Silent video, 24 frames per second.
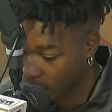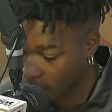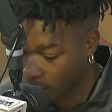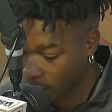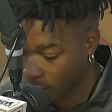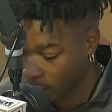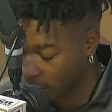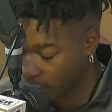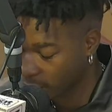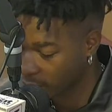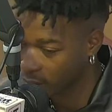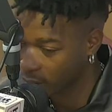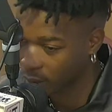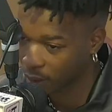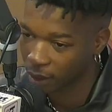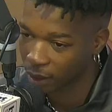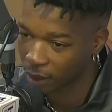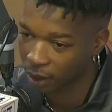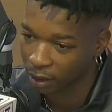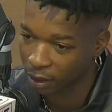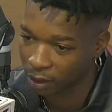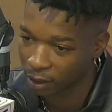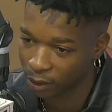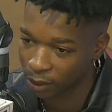Yeah.
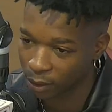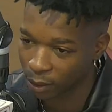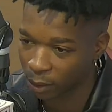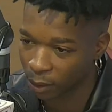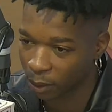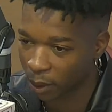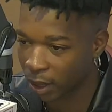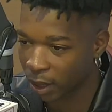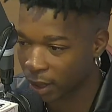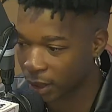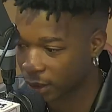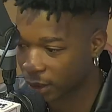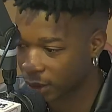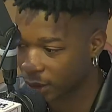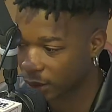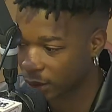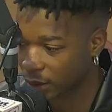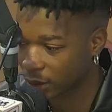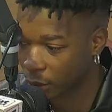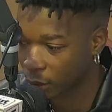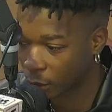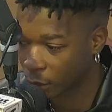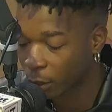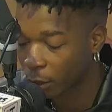Okay. So, and
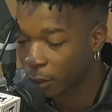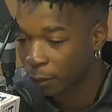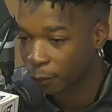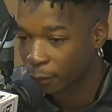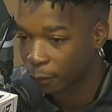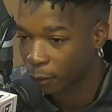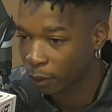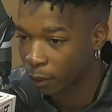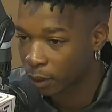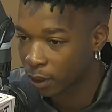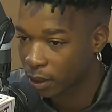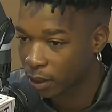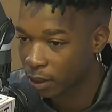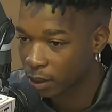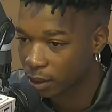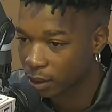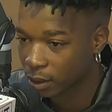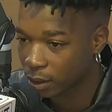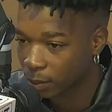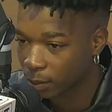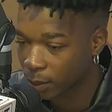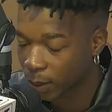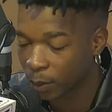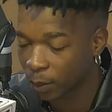going forth,
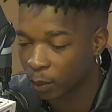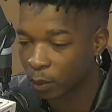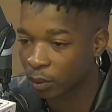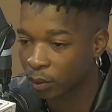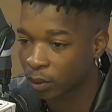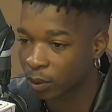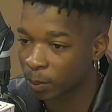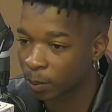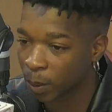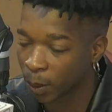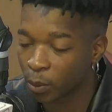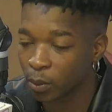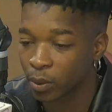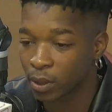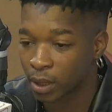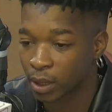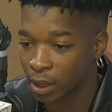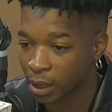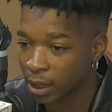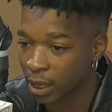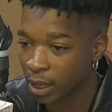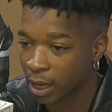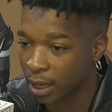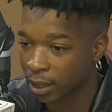people will
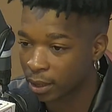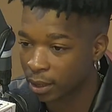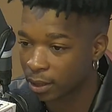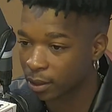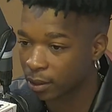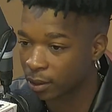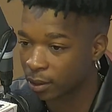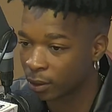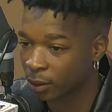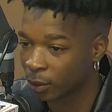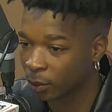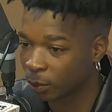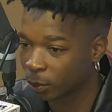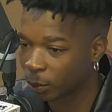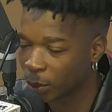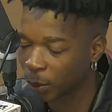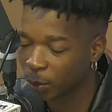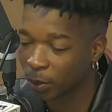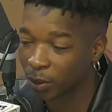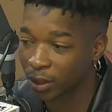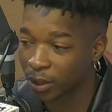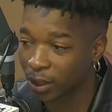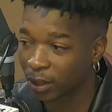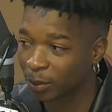see that.
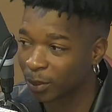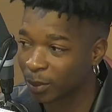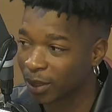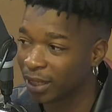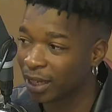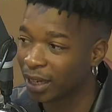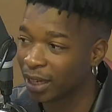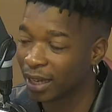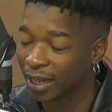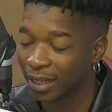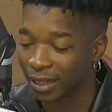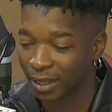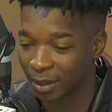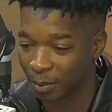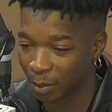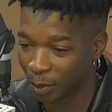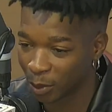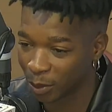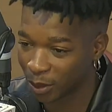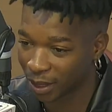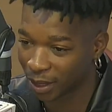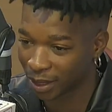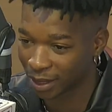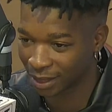People tell me the
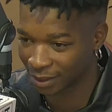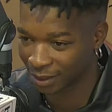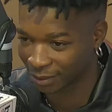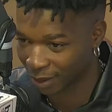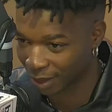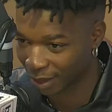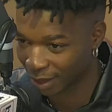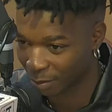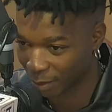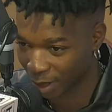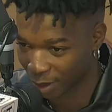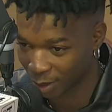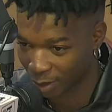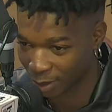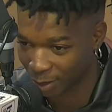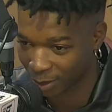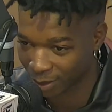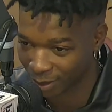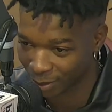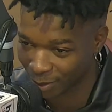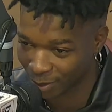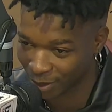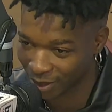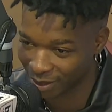music is very mature.
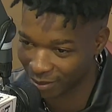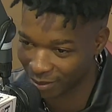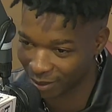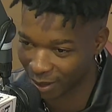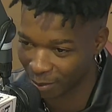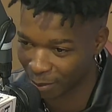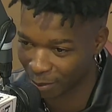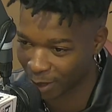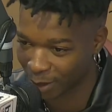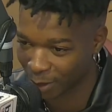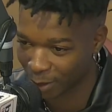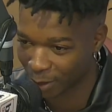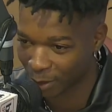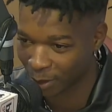The music is very mature.